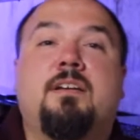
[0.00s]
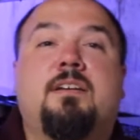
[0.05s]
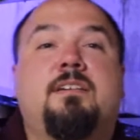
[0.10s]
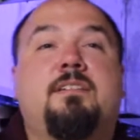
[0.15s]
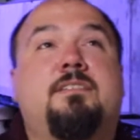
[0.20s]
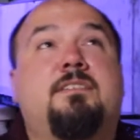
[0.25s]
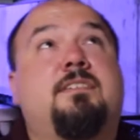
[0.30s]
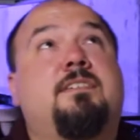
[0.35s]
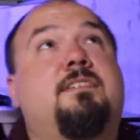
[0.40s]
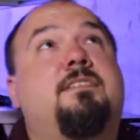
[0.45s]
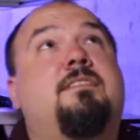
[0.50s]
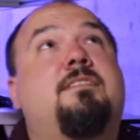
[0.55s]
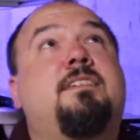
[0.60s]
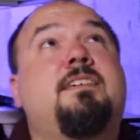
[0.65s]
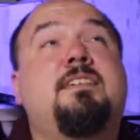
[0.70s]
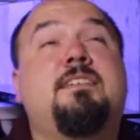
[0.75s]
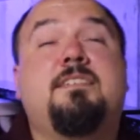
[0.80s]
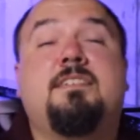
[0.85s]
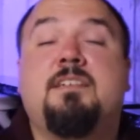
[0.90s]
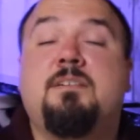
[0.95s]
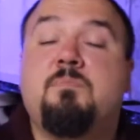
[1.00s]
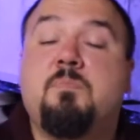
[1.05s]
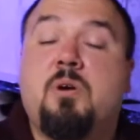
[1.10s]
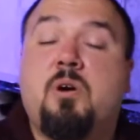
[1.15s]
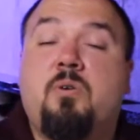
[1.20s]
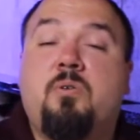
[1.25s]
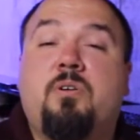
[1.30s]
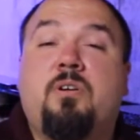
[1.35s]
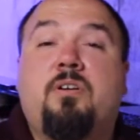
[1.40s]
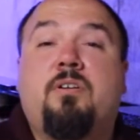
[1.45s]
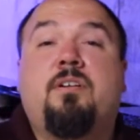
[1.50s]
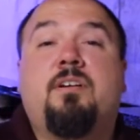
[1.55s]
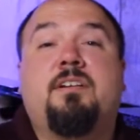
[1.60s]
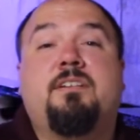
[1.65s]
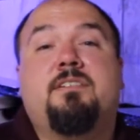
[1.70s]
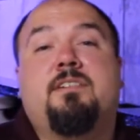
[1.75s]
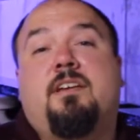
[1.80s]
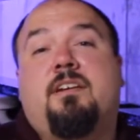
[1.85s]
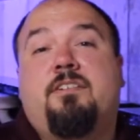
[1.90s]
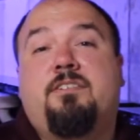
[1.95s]
It's a DC motor,
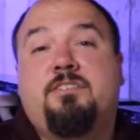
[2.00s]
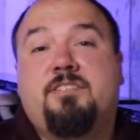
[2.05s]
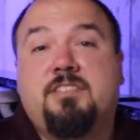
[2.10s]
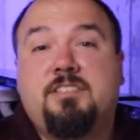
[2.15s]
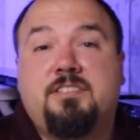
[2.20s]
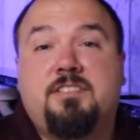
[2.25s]
it's Energy